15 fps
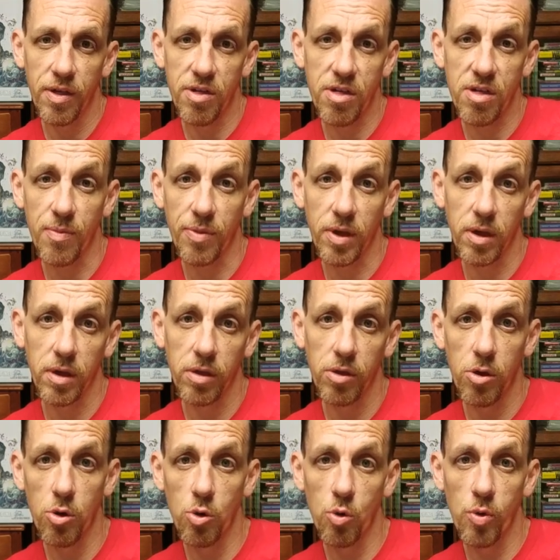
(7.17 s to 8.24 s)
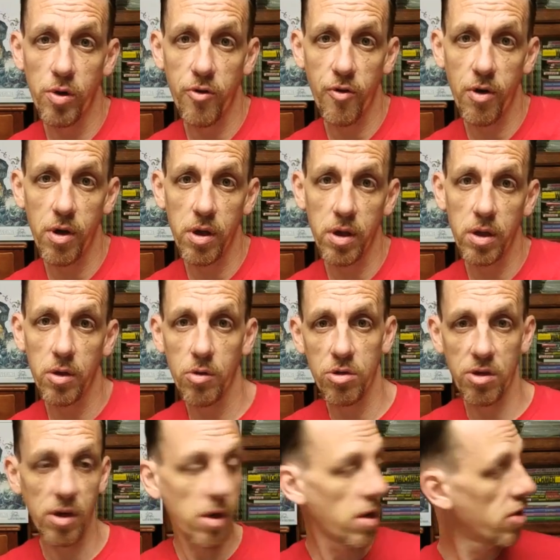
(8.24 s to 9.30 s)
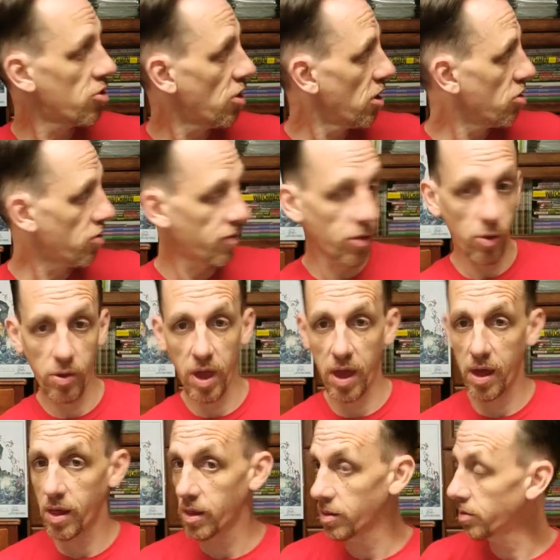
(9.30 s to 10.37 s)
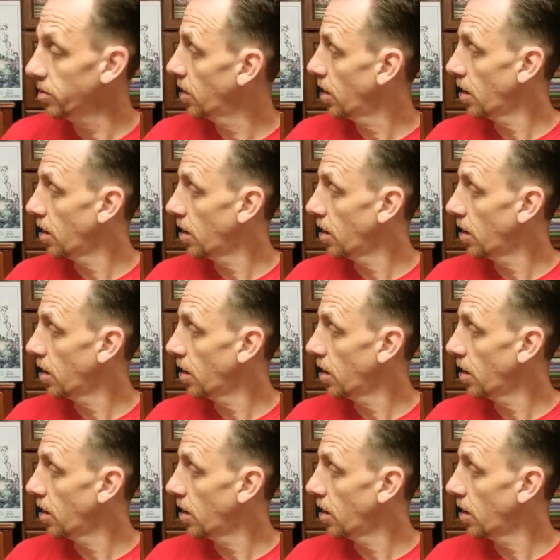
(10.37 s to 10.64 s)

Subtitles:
This is something new we're trying. You see a change of locale.